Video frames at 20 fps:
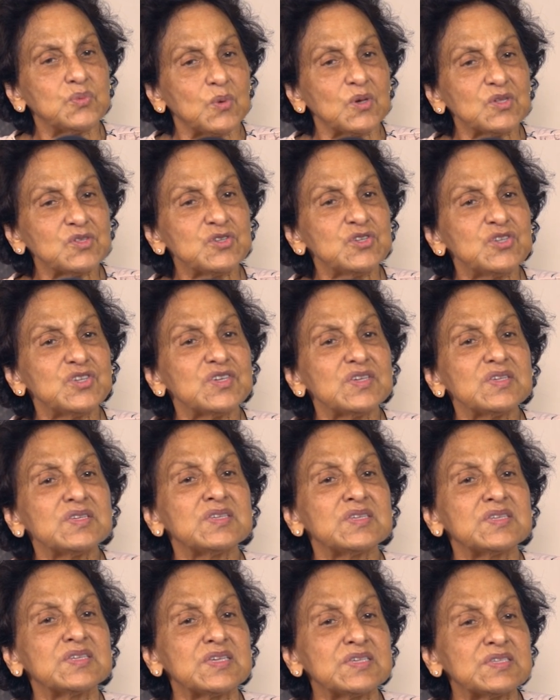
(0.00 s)
wasn't
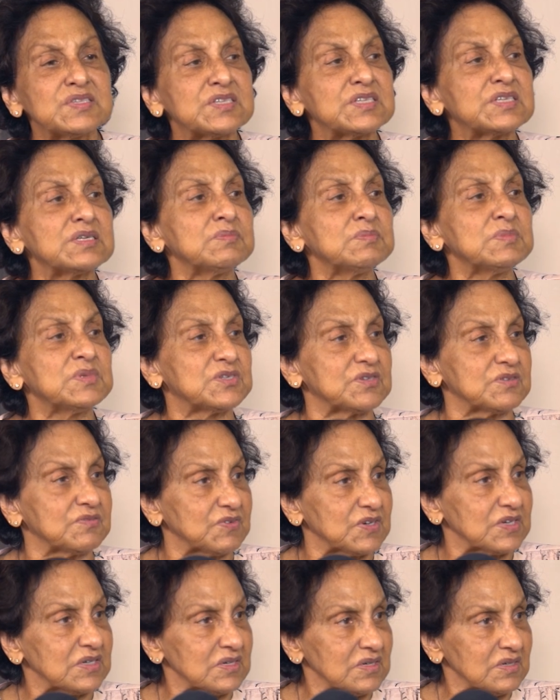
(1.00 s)
just system
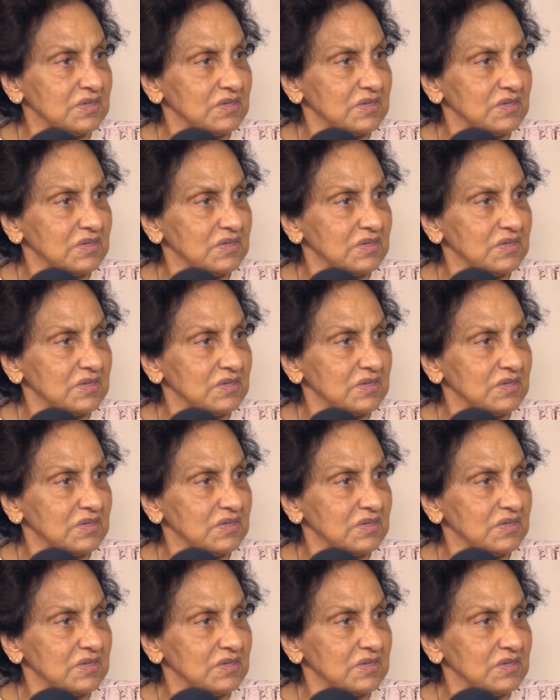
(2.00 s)
driven.